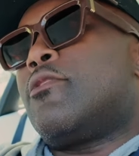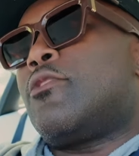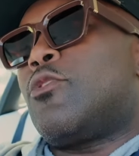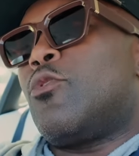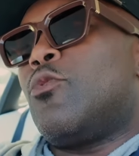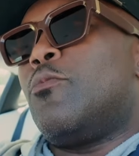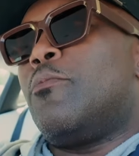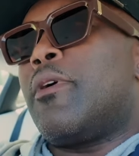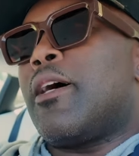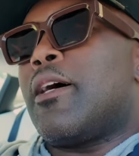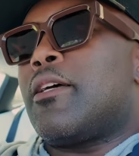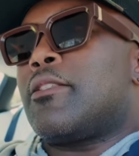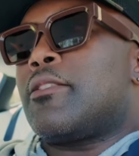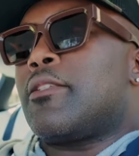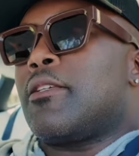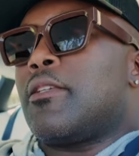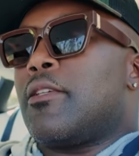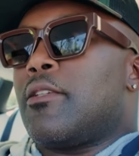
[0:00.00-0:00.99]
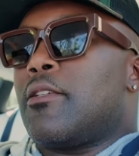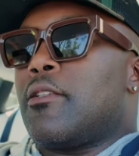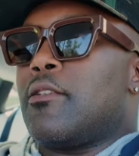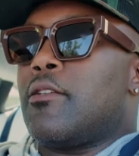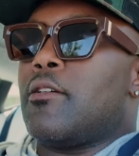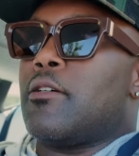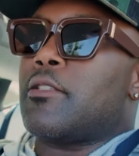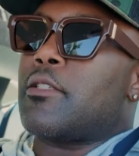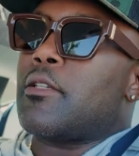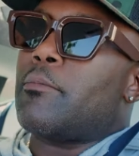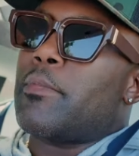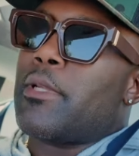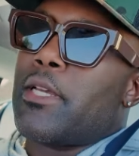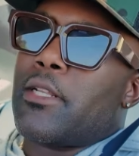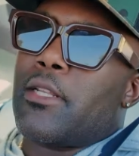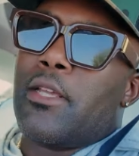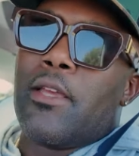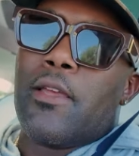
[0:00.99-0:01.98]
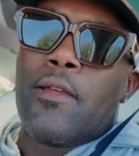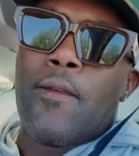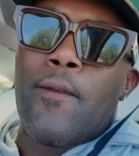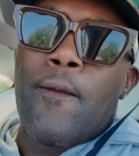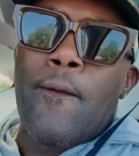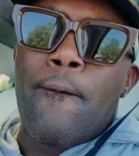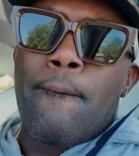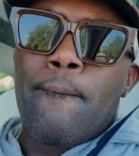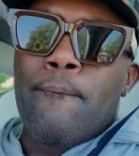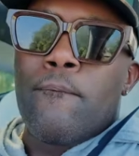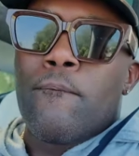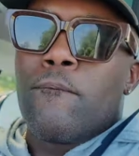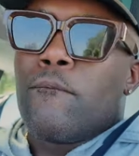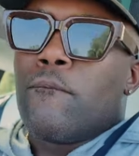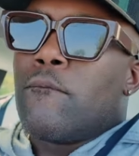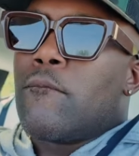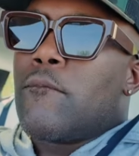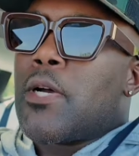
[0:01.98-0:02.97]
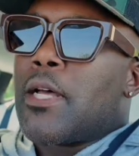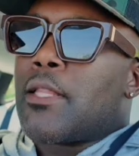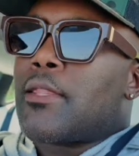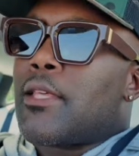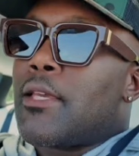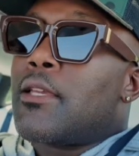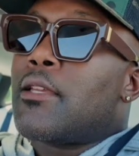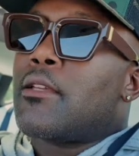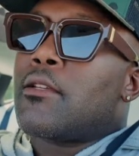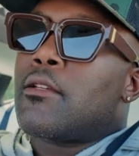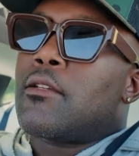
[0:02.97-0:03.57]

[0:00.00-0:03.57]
2 miles in or something like that, I think.